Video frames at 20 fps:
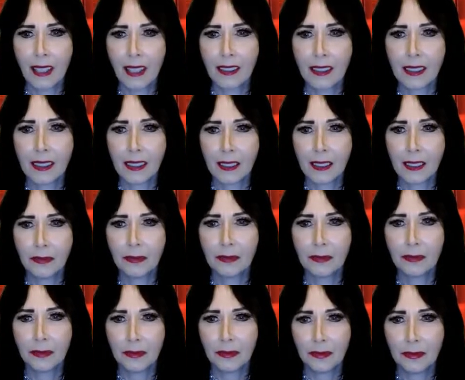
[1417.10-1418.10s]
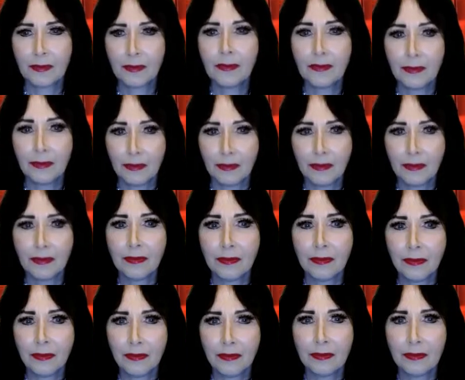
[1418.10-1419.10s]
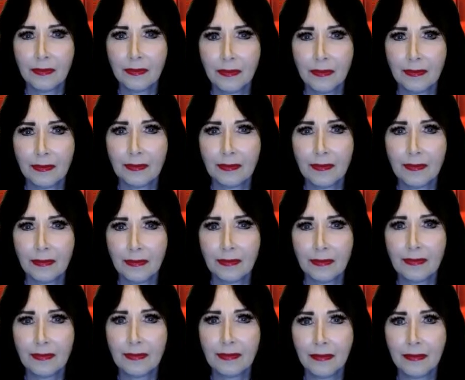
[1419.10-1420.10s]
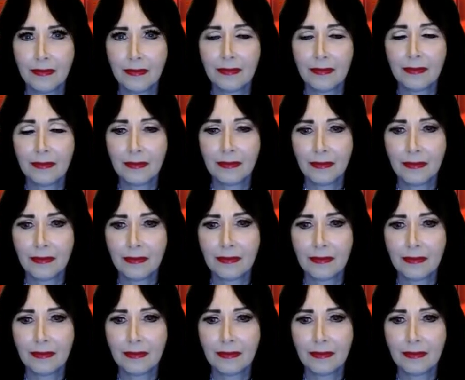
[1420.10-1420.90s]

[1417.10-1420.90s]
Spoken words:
(not speaking)